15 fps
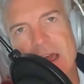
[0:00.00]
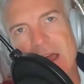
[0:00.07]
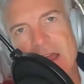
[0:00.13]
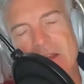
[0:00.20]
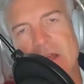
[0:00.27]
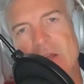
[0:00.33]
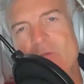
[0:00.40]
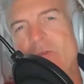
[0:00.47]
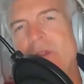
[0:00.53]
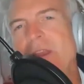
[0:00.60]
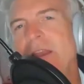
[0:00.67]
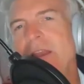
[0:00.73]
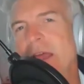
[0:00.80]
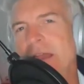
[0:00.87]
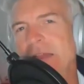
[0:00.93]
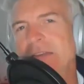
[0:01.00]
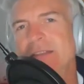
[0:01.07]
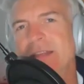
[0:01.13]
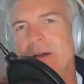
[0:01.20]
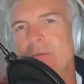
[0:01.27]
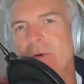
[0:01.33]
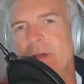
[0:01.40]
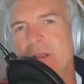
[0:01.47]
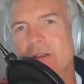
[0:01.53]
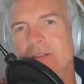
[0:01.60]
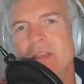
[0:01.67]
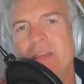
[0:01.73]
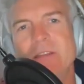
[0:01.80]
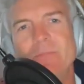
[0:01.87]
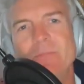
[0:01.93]
I really liked that one.
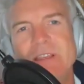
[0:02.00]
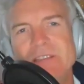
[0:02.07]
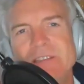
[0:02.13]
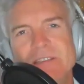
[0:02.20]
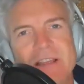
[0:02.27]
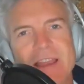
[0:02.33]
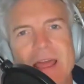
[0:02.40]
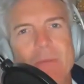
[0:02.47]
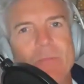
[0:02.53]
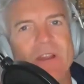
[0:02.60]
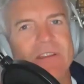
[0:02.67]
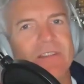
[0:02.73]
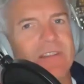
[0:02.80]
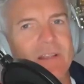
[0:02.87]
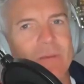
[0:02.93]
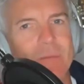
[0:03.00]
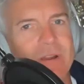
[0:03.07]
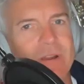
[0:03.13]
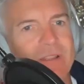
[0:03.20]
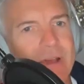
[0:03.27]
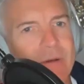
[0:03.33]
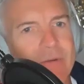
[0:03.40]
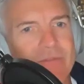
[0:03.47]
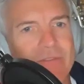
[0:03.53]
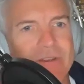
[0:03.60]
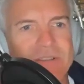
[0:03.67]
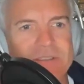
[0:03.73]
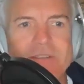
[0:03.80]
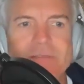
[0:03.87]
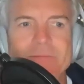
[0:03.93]
Please elaborate just a little bit on that one for
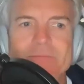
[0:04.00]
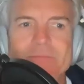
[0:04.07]
us.